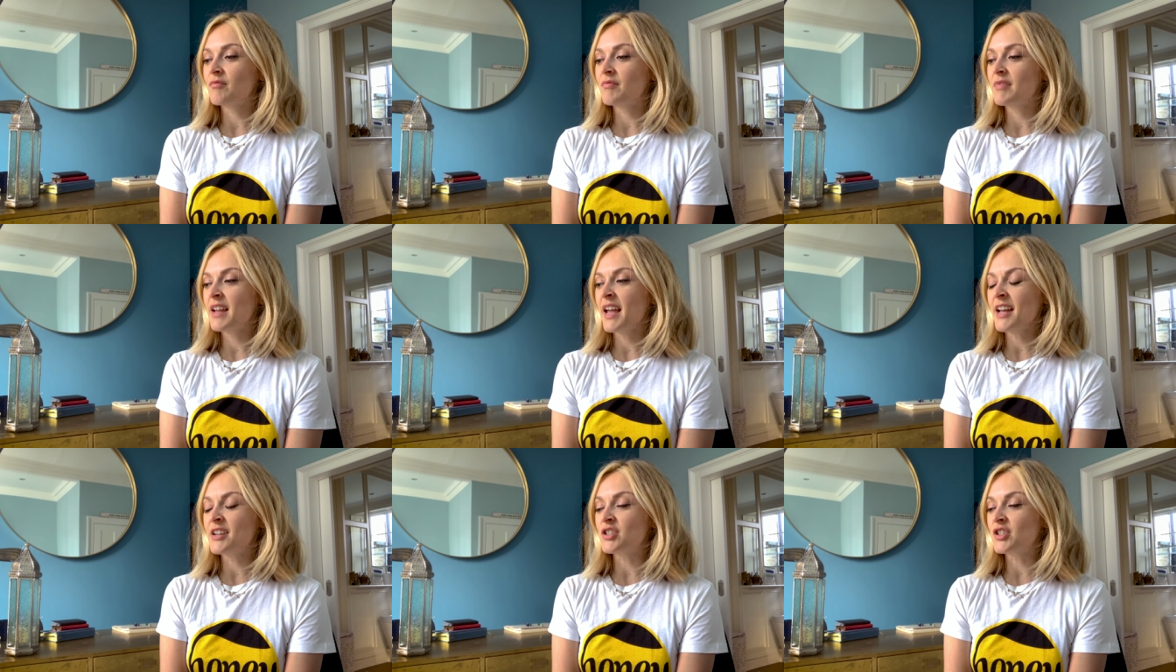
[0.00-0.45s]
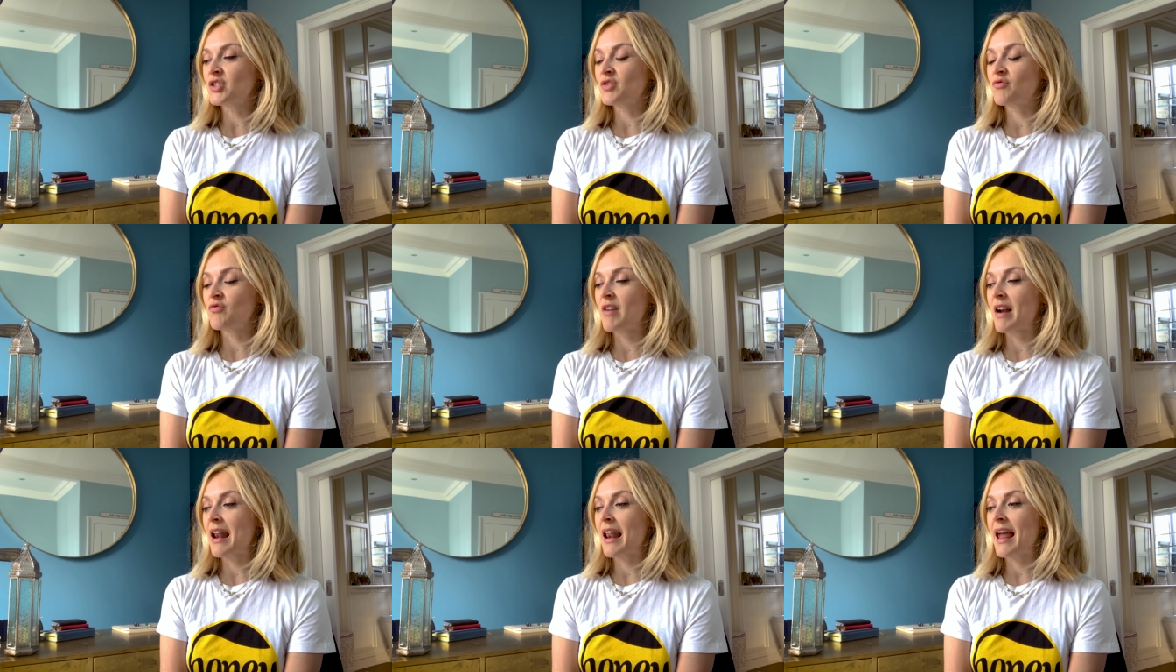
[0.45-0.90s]
yeah,
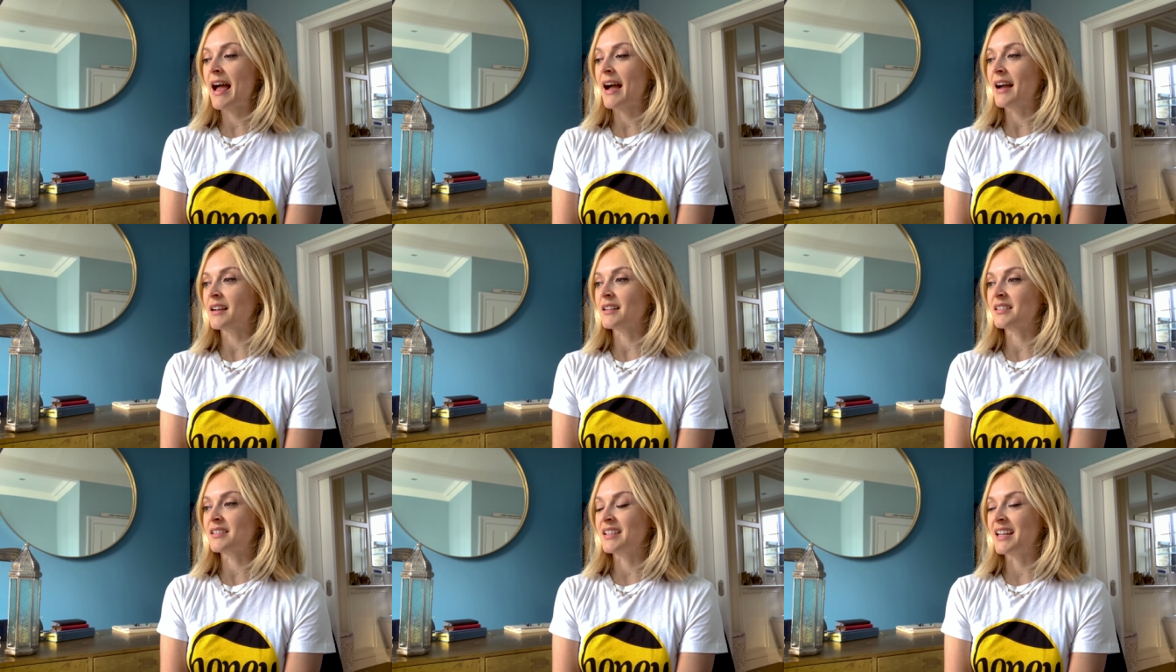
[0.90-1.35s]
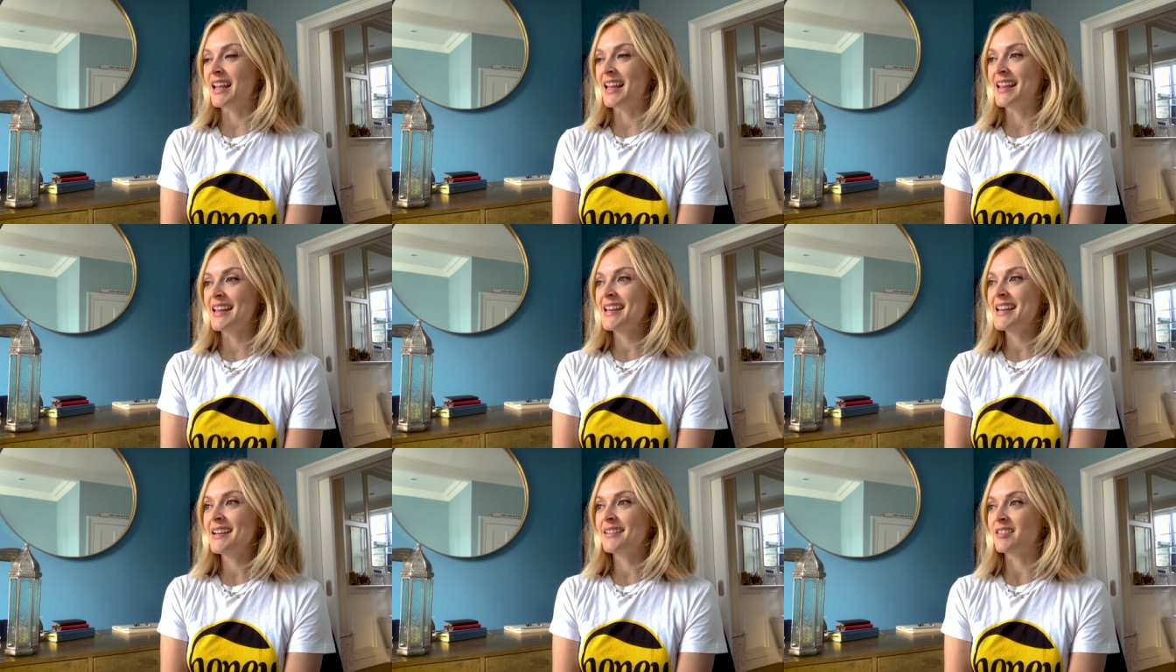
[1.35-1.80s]
just relaxed
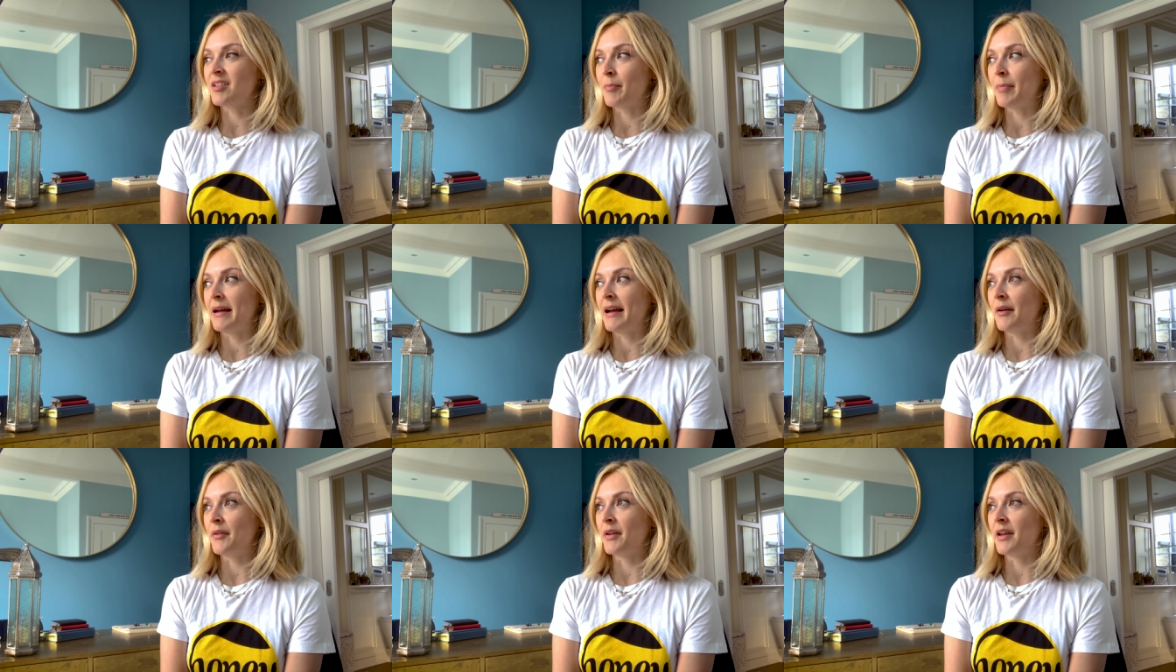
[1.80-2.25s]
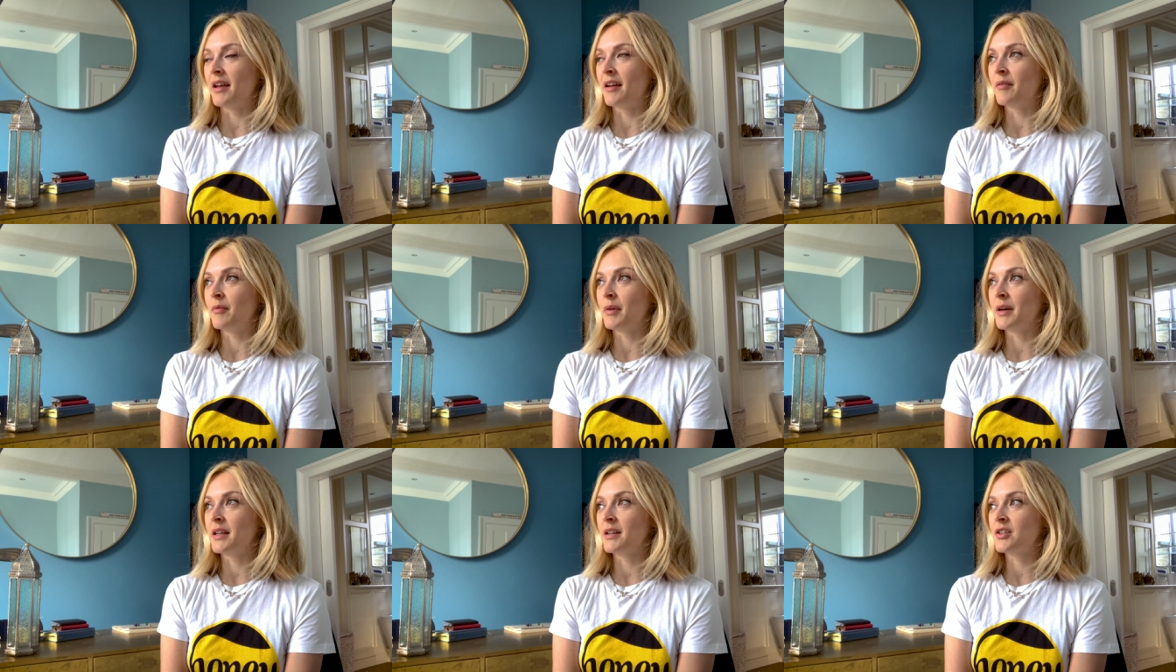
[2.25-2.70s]
ease about
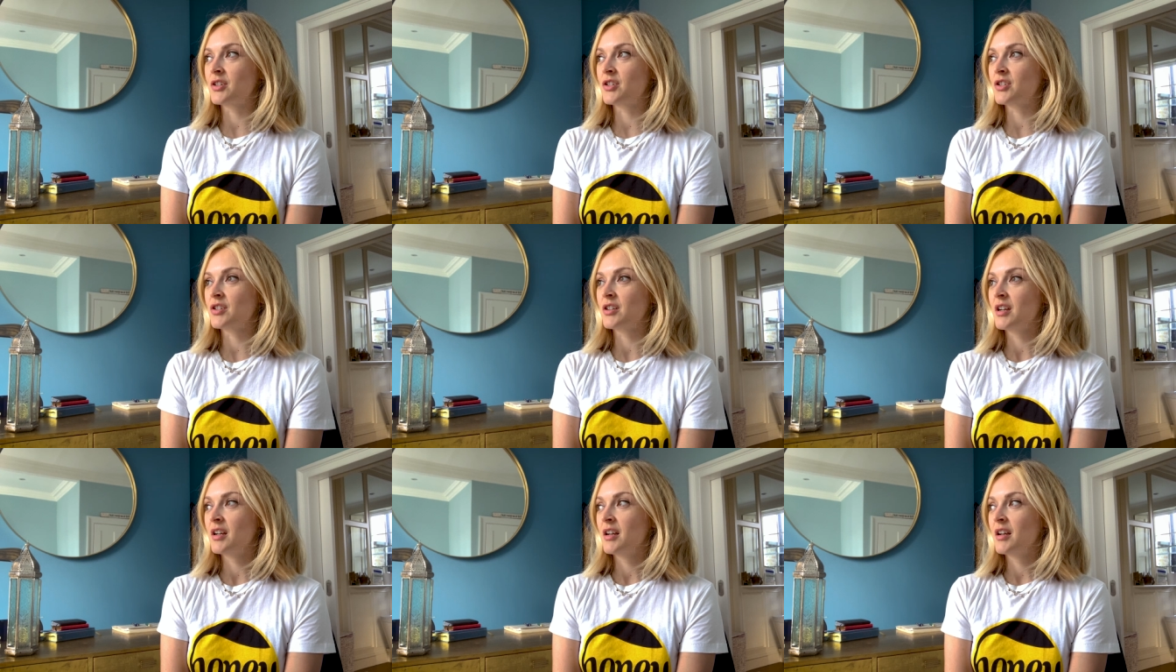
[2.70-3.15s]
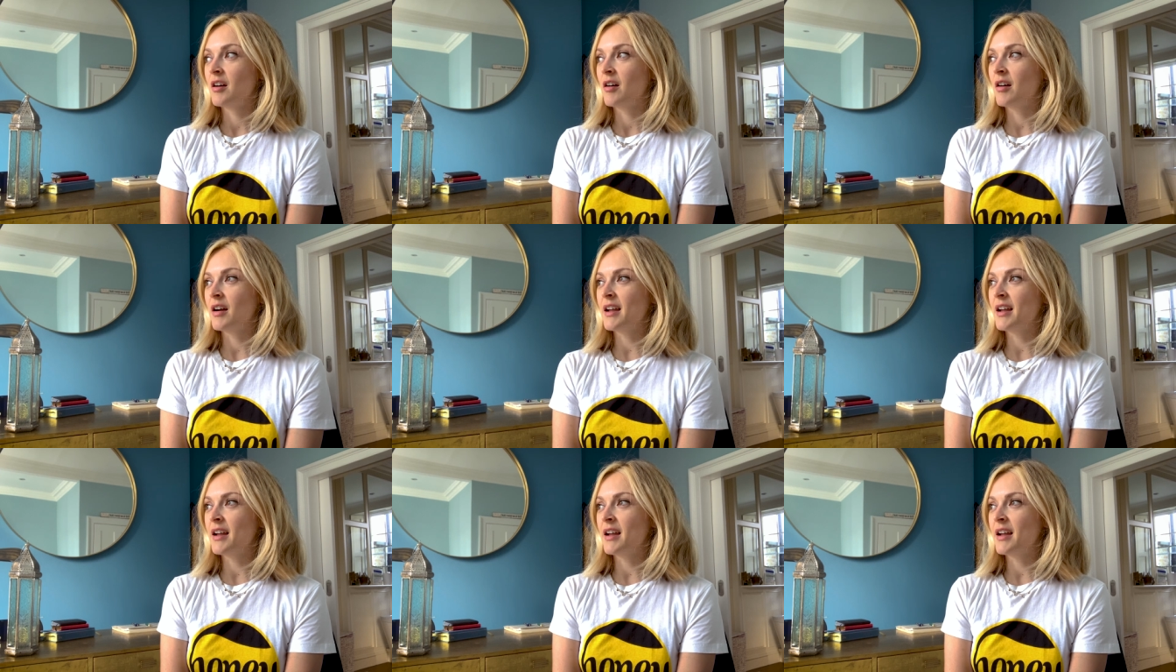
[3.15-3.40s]
it, which mm.